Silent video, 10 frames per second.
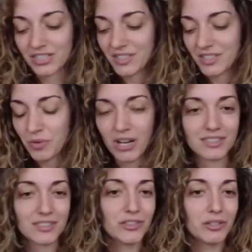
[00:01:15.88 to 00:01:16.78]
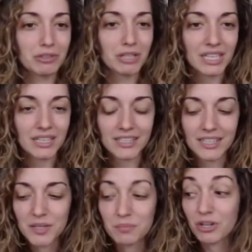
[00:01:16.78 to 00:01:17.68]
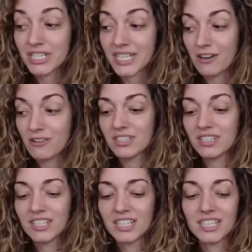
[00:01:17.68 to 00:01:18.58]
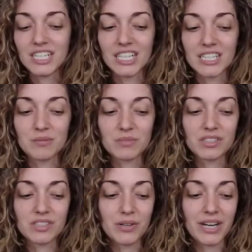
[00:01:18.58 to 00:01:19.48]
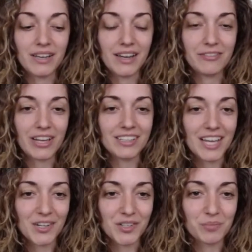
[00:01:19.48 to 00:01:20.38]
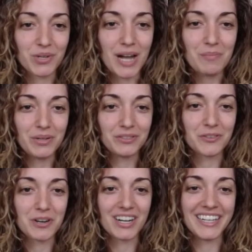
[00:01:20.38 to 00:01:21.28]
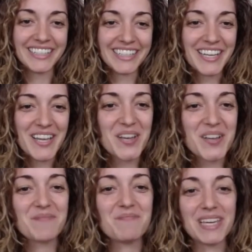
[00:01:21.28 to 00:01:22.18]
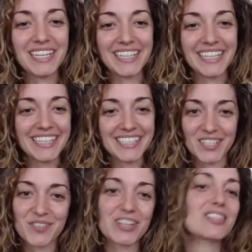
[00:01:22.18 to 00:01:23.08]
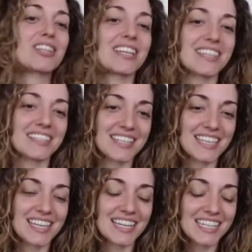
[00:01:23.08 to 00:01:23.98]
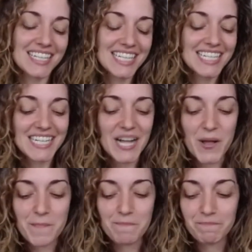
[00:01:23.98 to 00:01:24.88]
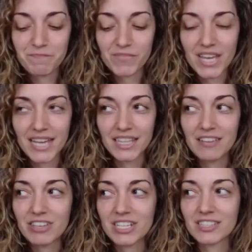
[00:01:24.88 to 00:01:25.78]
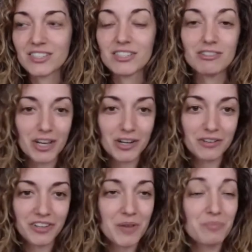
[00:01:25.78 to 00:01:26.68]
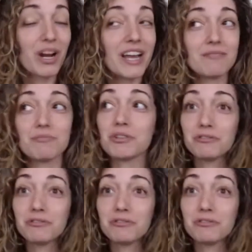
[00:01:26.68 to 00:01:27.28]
depressed, lonely, burnt out. So I've had a lot of good prep for being in a situation like this, I think. I live in a studio, a very bright, beautiful